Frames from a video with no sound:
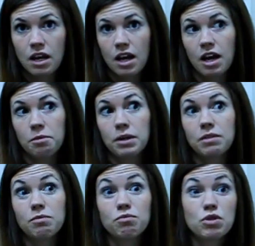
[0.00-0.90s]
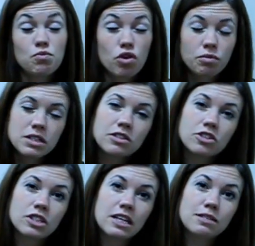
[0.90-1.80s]
But the more
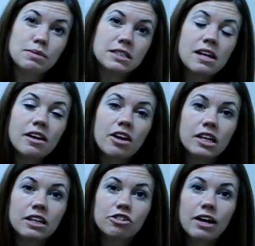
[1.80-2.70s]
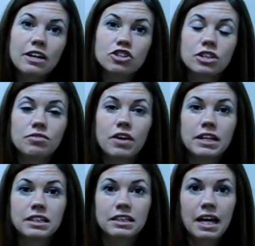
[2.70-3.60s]
research that's been done on it, they're actually
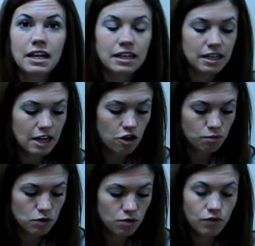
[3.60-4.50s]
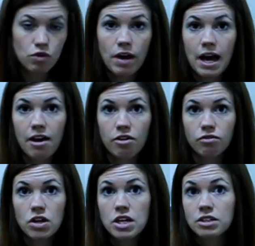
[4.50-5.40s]
finding that it can help you if you
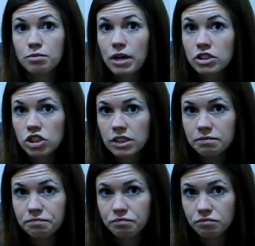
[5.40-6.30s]
have depression